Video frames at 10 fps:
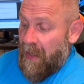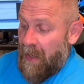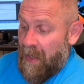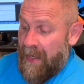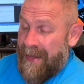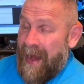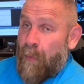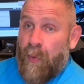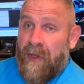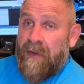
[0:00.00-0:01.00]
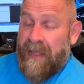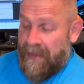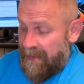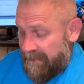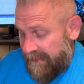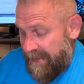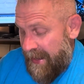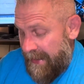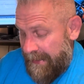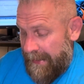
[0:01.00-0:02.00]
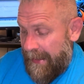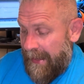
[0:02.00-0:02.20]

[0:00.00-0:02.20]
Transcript: and I will get into that.